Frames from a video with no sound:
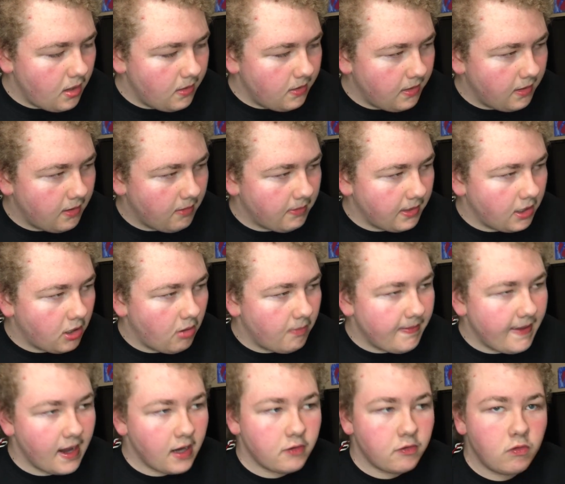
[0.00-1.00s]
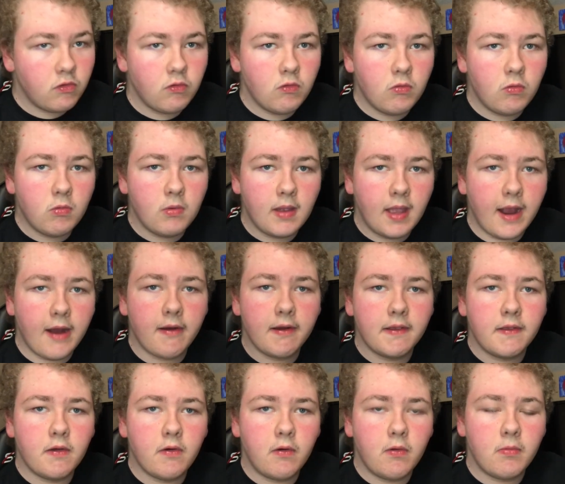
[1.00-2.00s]
here we go back to
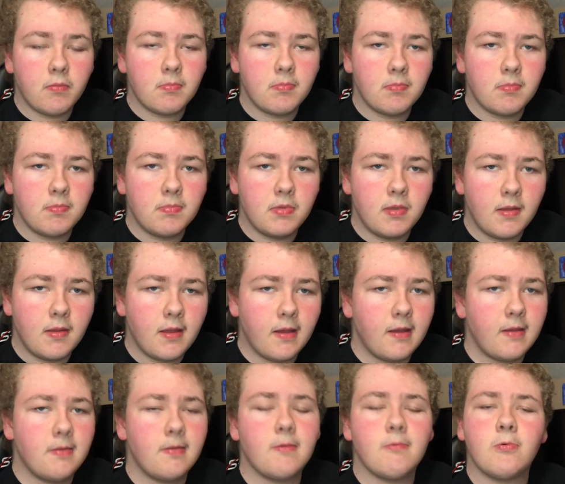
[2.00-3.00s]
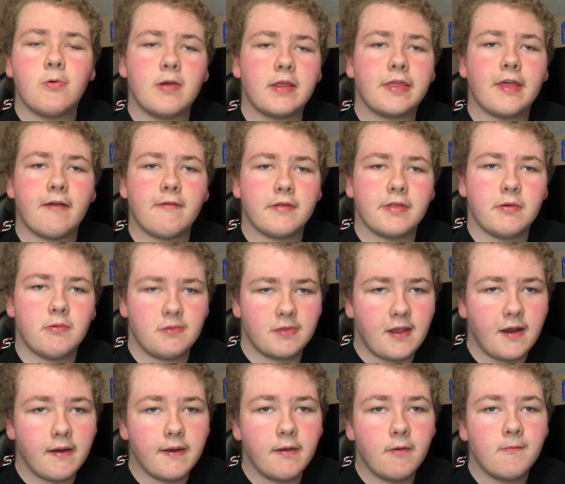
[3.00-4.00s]
Ariel with everything with
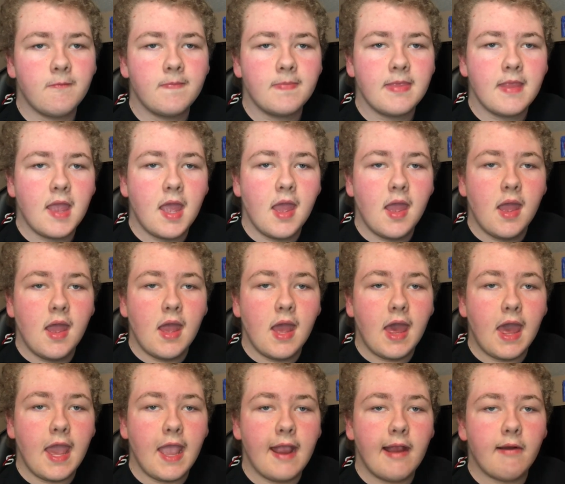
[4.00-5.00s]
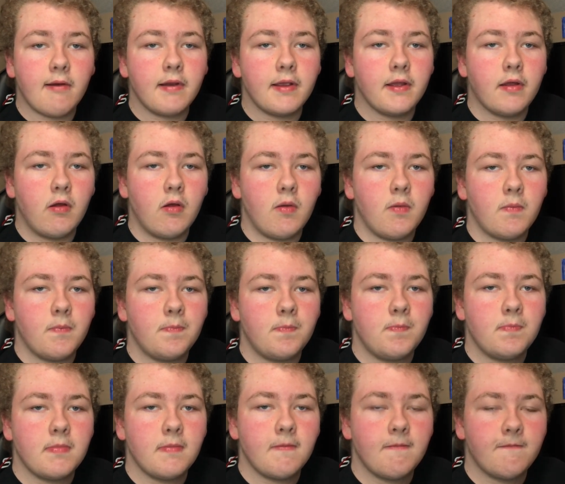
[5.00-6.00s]
Ariel. Ariel,
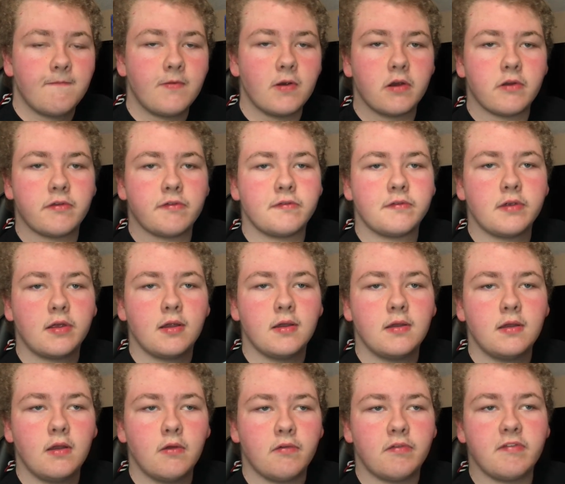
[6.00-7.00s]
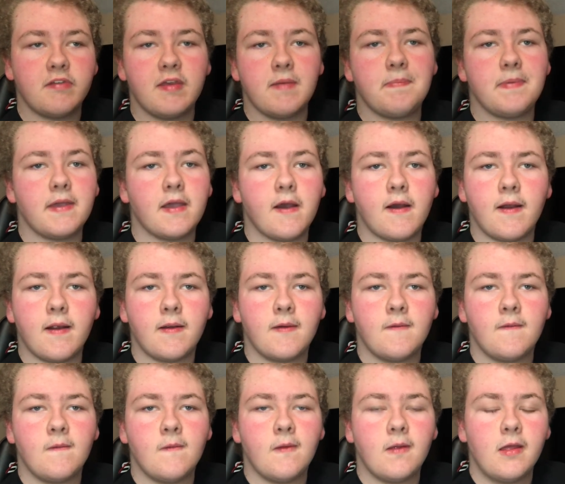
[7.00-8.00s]
first, no CPR.
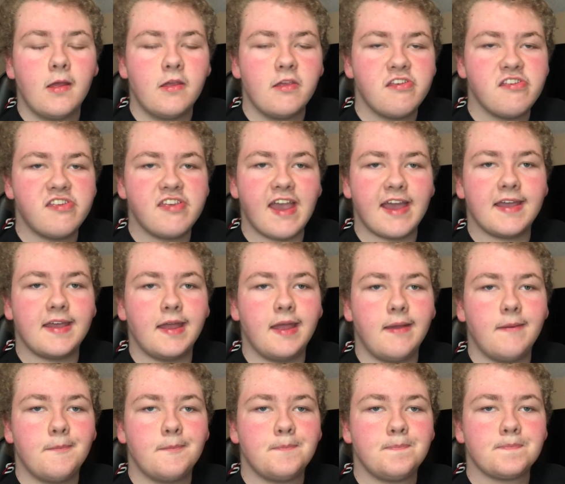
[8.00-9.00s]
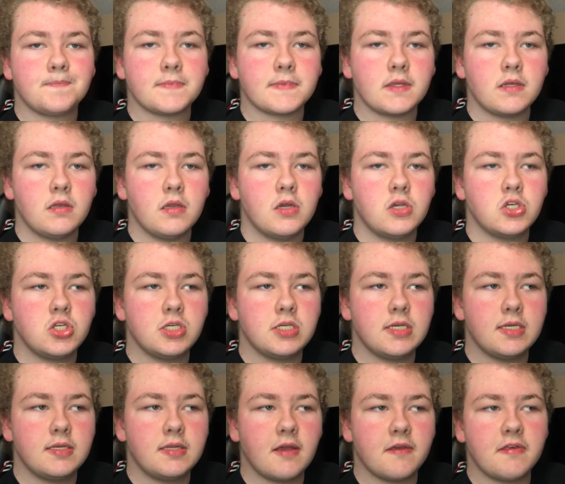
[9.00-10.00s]
Second,
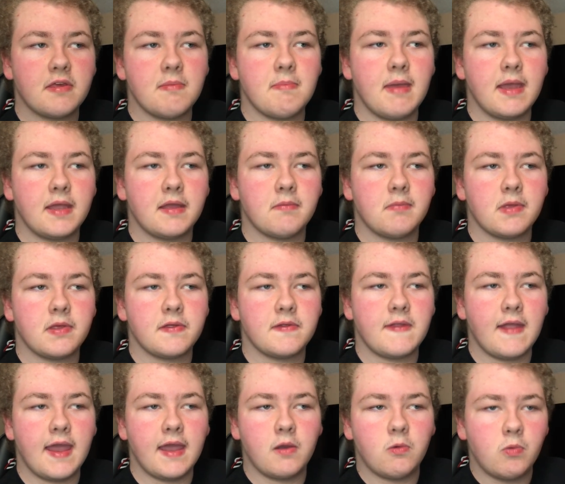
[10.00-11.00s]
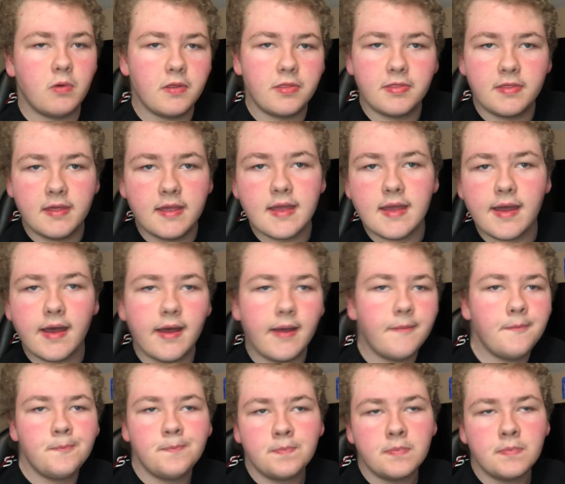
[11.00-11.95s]
she doesn't make a mistake with the